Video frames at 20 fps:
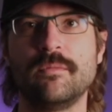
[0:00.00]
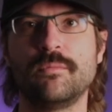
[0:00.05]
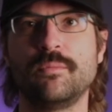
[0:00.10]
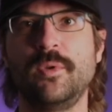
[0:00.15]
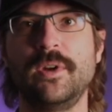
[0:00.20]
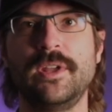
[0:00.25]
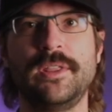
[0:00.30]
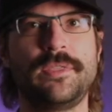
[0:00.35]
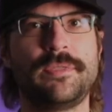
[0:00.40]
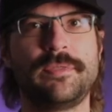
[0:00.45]

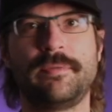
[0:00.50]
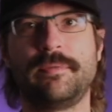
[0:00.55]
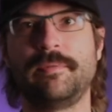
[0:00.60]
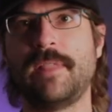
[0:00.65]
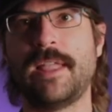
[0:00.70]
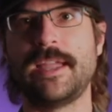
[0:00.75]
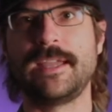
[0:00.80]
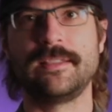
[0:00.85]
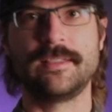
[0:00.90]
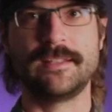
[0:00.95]
with
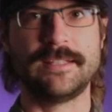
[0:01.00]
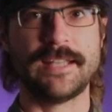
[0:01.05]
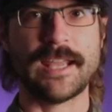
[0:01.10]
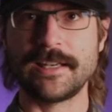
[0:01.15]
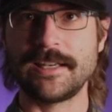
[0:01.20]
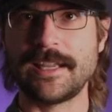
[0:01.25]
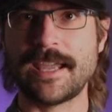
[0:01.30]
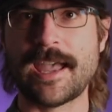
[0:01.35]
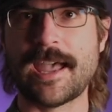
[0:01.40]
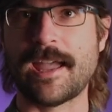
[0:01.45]
like the
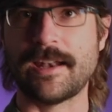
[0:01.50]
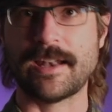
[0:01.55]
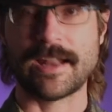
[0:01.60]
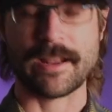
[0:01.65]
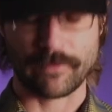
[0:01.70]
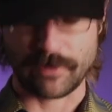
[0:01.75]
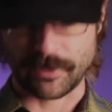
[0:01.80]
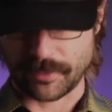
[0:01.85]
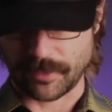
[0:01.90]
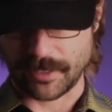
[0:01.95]
dead cat and
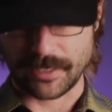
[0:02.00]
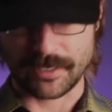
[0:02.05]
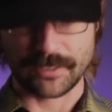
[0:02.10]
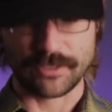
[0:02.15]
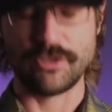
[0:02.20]
everything.